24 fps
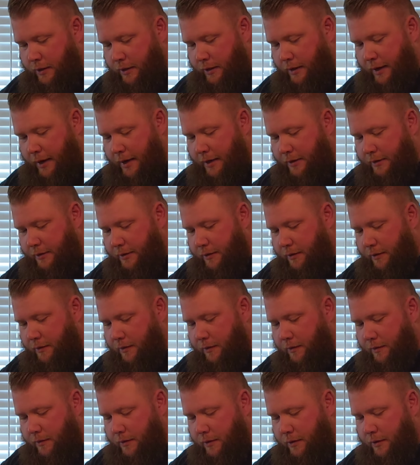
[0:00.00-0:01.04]
And I just
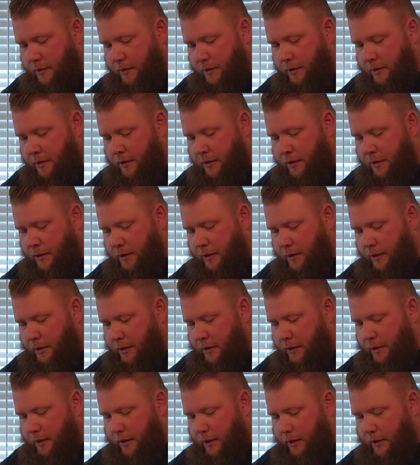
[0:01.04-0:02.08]
do
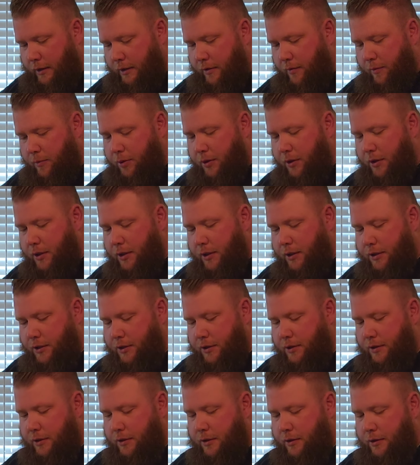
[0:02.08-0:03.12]
a little
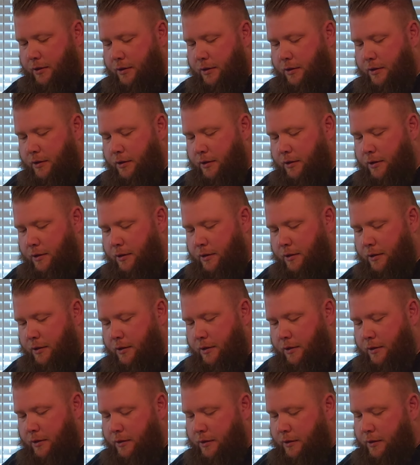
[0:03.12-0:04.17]
push
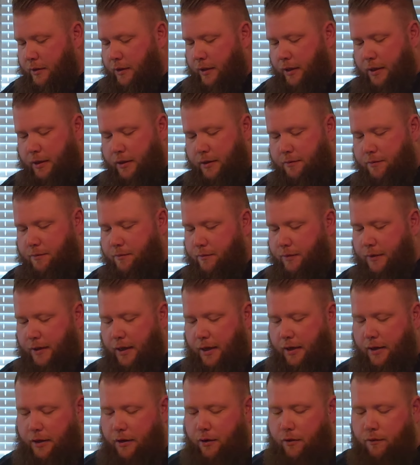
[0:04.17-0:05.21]
and just
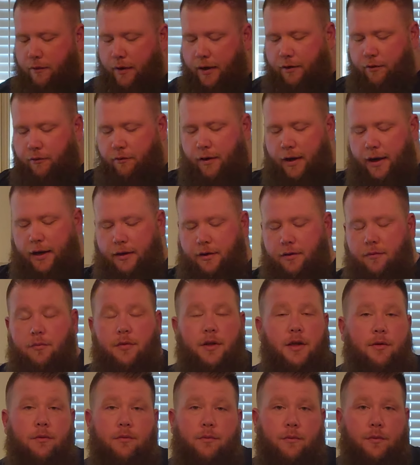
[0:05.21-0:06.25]
kind of go around
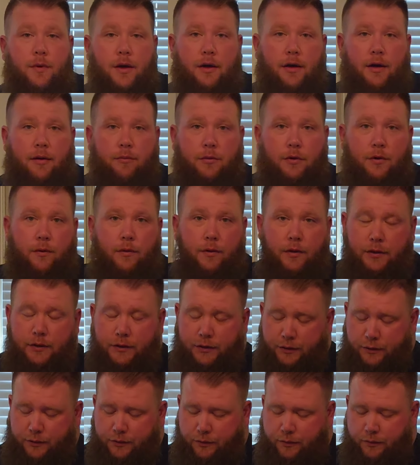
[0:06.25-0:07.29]
randomly where I'm going
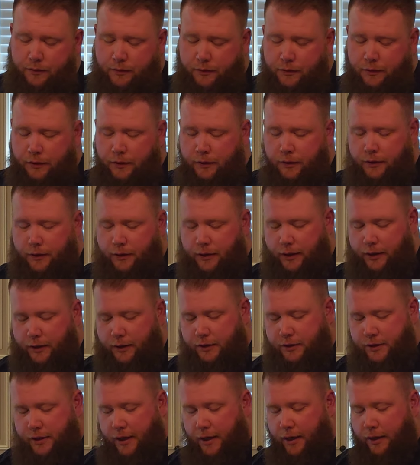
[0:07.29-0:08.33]
to
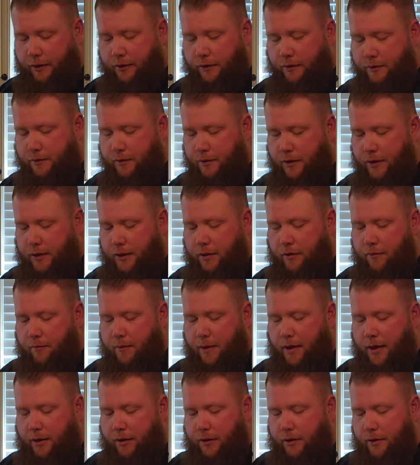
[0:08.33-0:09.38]
and jig. There's really no
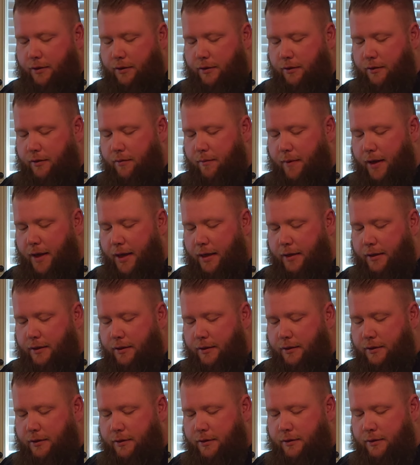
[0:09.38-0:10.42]
method to the
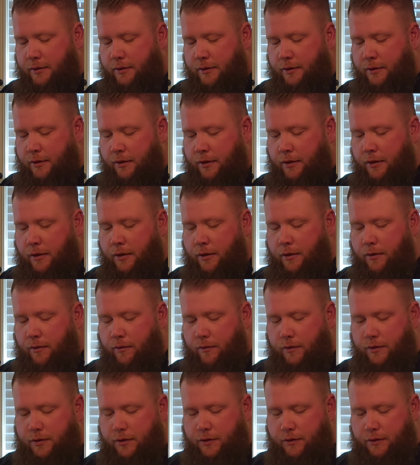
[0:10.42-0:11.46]
madness.
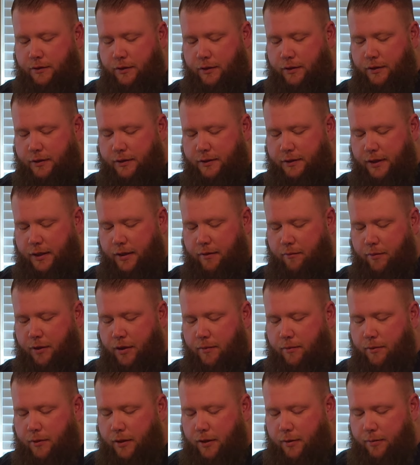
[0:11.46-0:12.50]
Once you start to see it
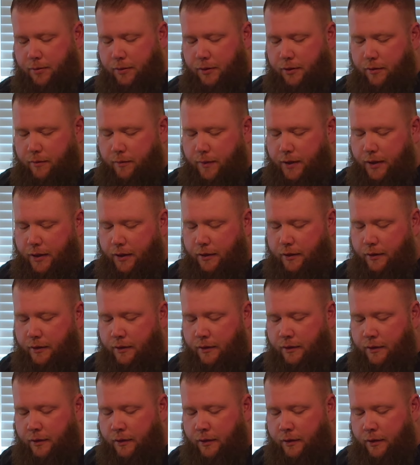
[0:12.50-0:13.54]
bubble up a little bit,
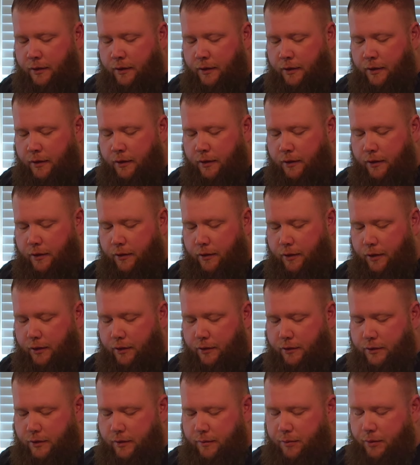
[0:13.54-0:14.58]
you're
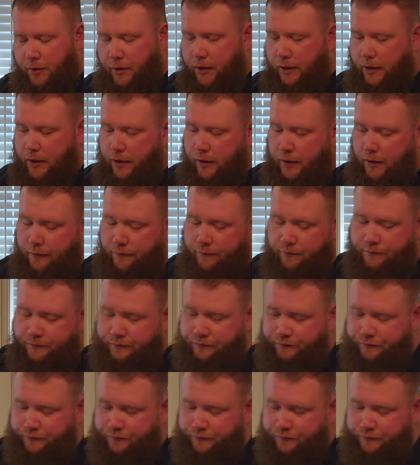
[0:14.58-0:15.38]
usually pretty good.